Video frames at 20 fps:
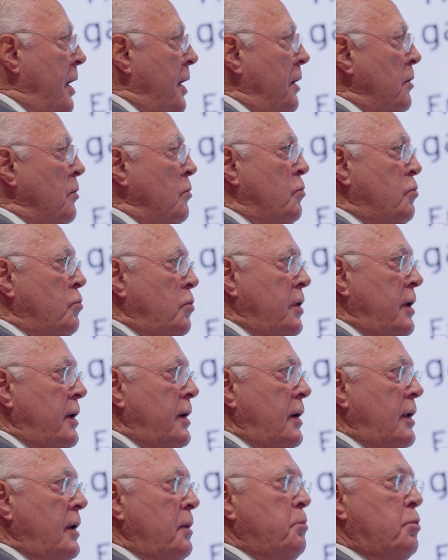that
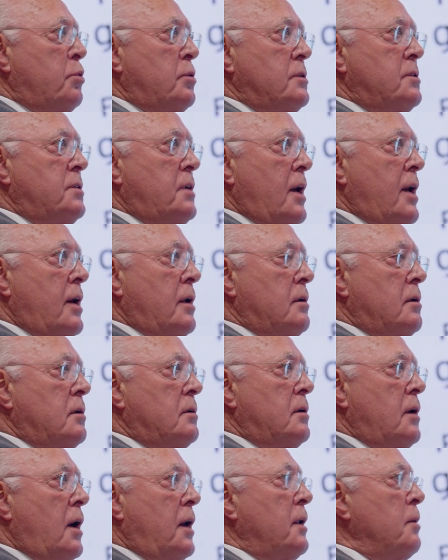really present
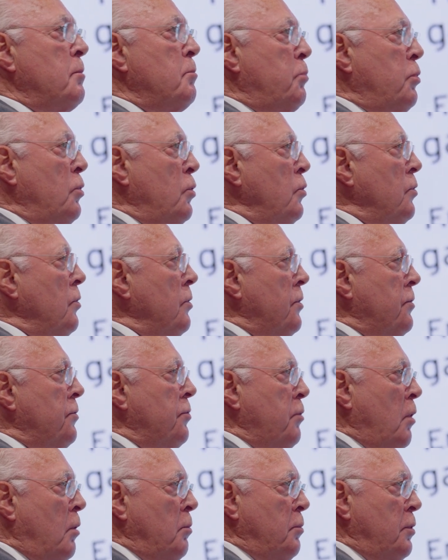an important
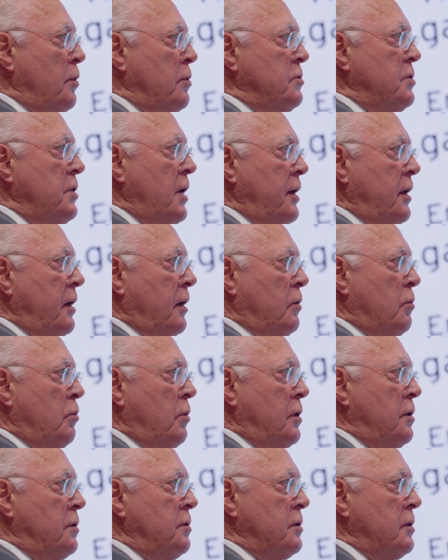thrombogenic
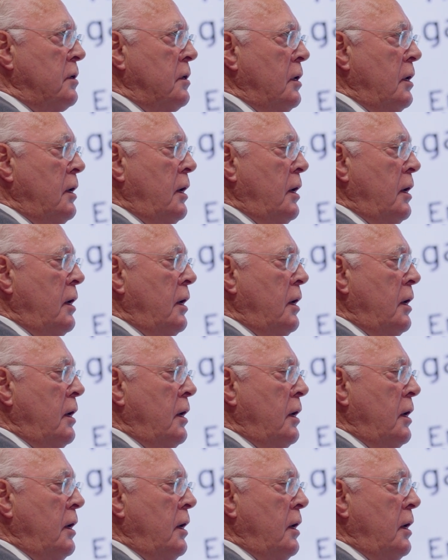risk?